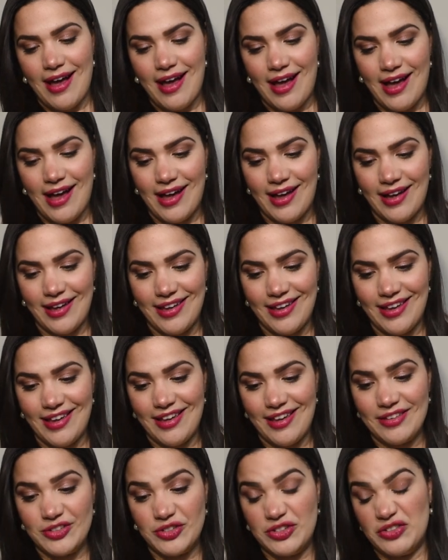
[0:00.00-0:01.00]

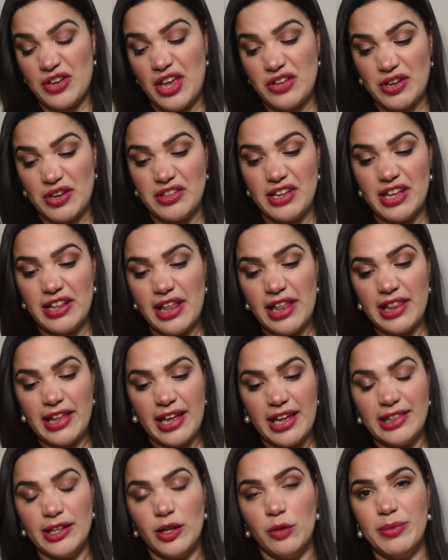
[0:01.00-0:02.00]
I did
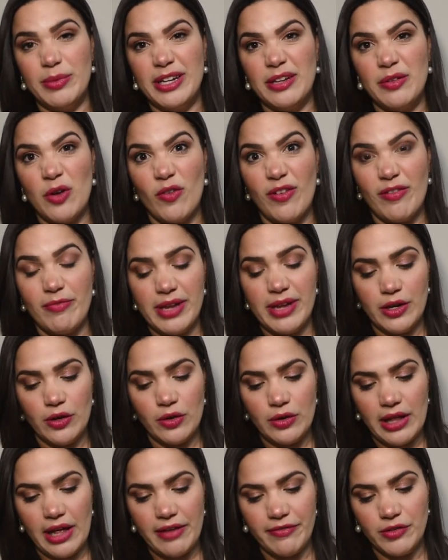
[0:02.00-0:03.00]
a little bit of a
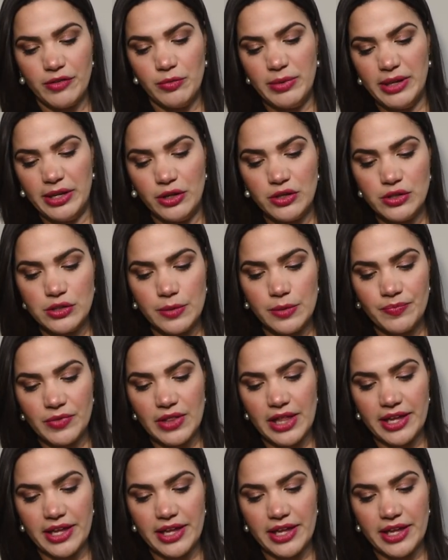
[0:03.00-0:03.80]
few videos,